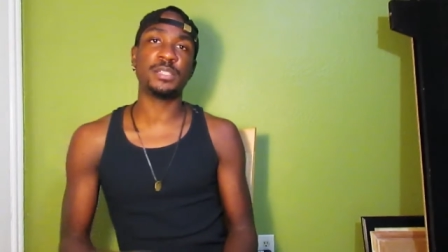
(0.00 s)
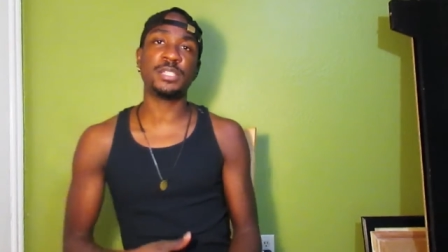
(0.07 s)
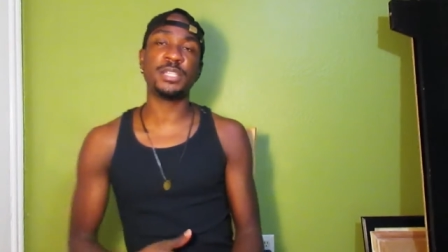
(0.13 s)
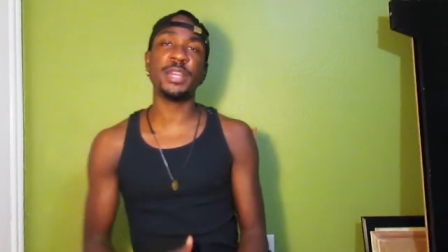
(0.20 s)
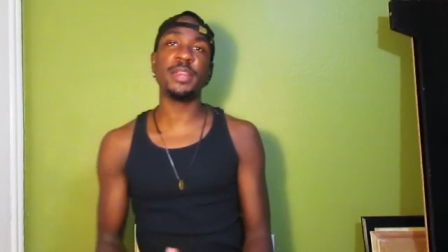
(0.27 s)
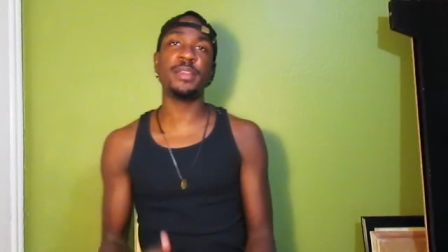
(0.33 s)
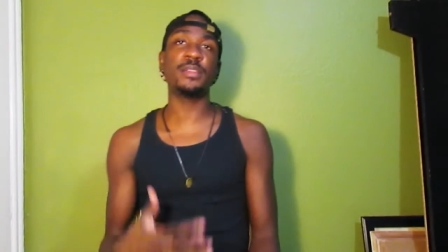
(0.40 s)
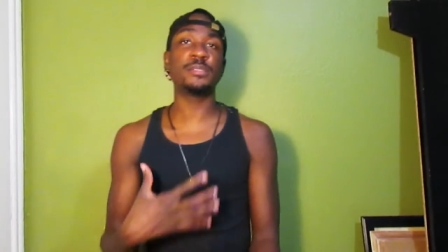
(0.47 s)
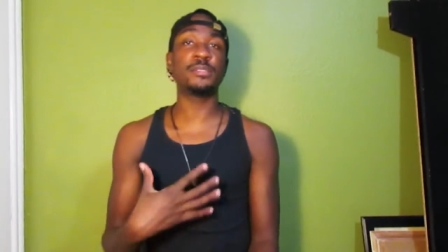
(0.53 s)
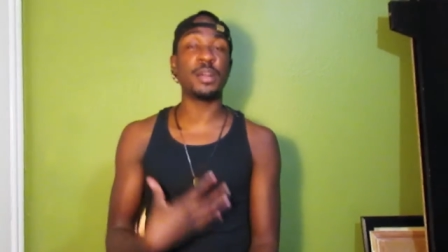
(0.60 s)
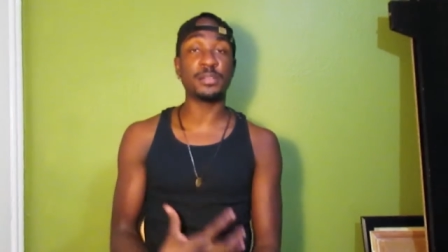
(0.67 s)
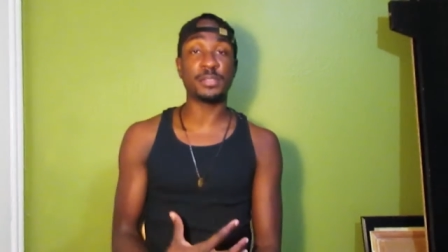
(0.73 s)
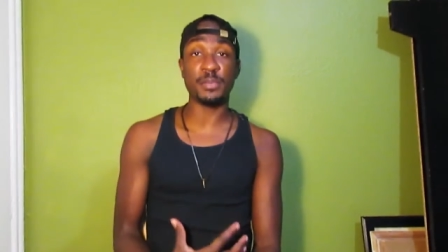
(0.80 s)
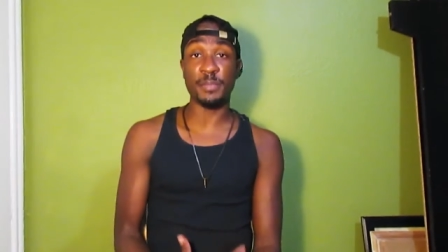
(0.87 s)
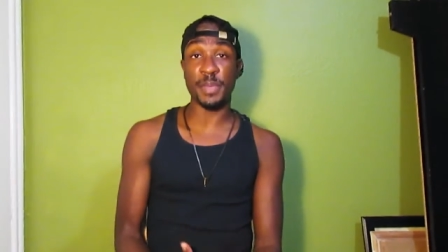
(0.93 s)
She needed to
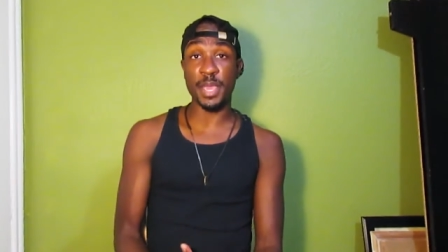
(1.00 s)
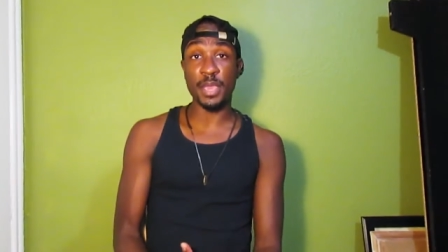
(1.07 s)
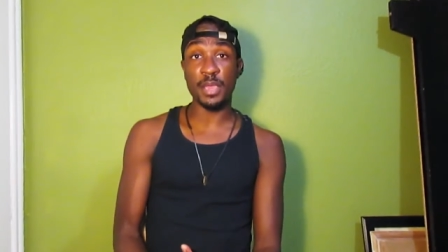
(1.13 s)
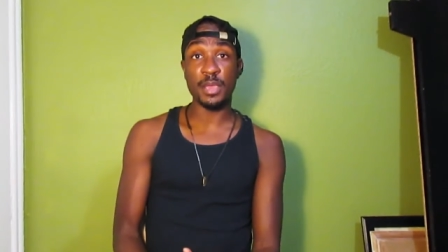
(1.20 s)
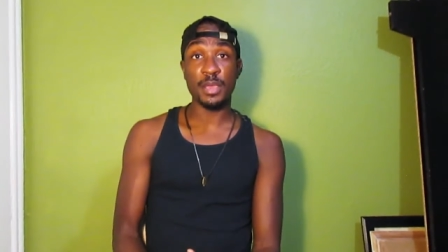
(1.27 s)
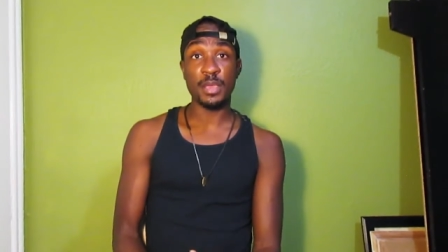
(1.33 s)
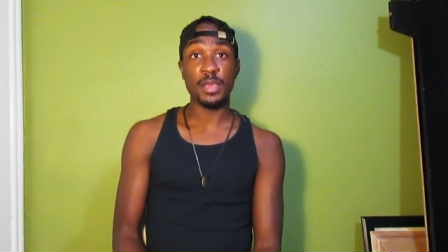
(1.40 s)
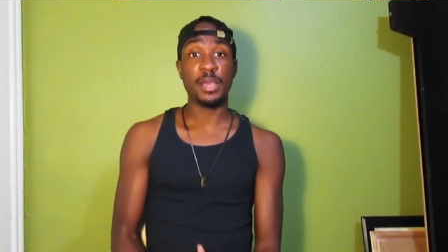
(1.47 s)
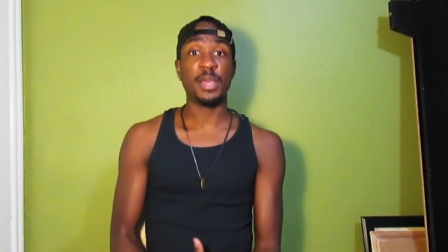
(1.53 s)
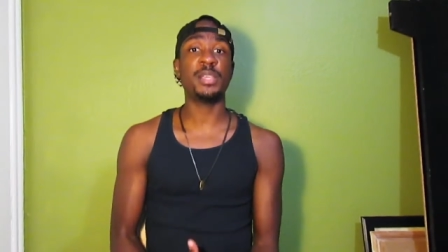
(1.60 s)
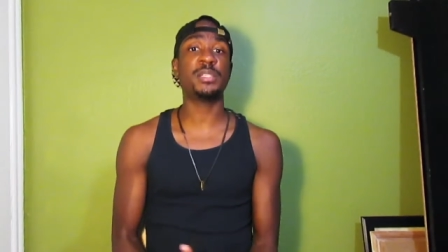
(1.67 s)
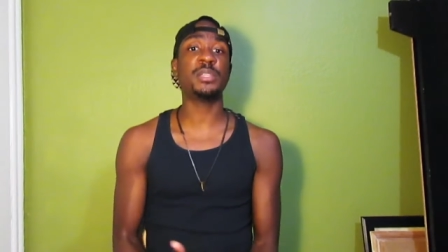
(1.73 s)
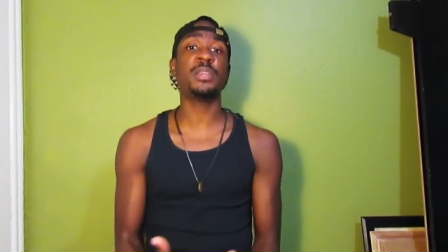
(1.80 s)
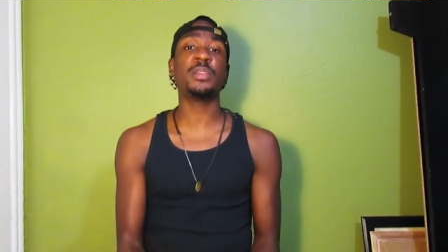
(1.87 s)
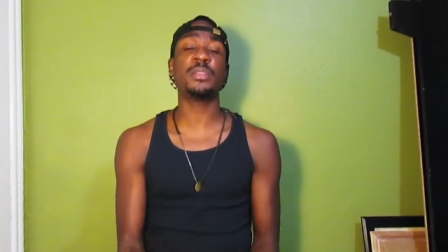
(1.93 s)
talk to me
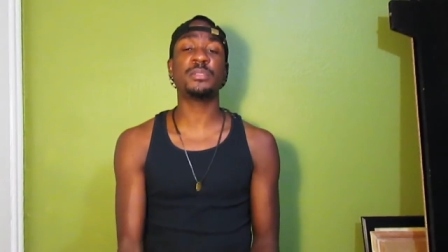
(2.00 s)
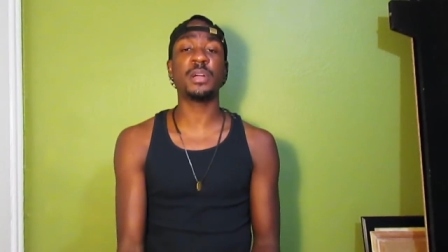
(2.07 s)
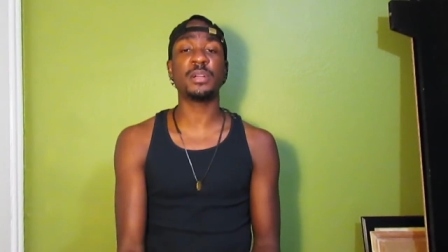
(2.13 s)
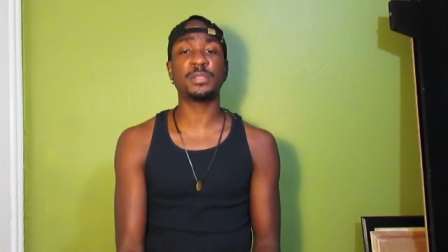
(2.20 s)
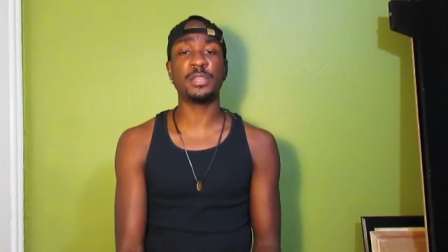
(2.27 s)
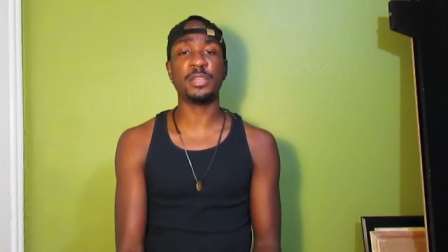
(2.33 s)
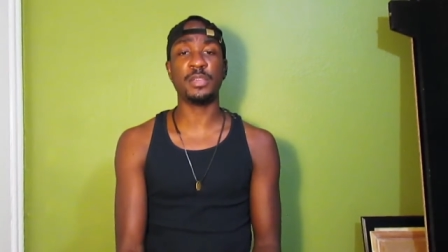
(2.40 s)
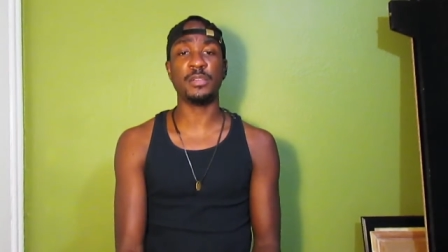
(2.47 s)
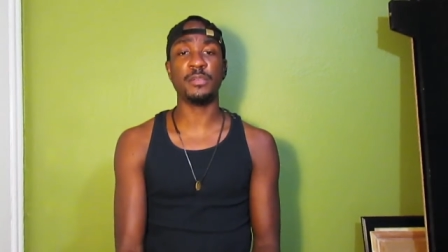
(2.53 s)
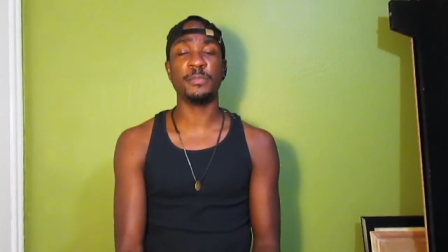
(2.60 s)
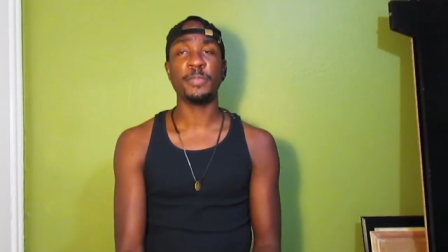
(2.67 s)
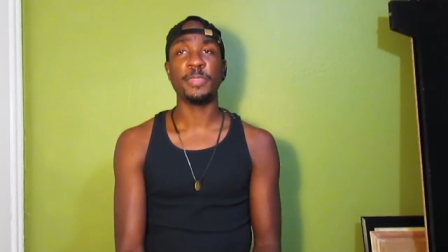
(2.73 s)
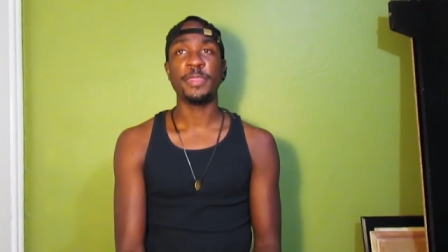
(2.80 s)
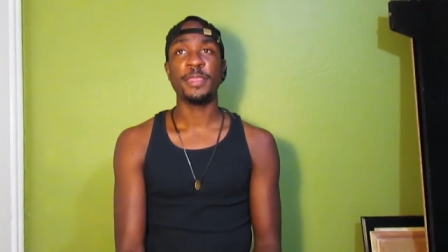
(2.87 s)
and she needed to talk to you.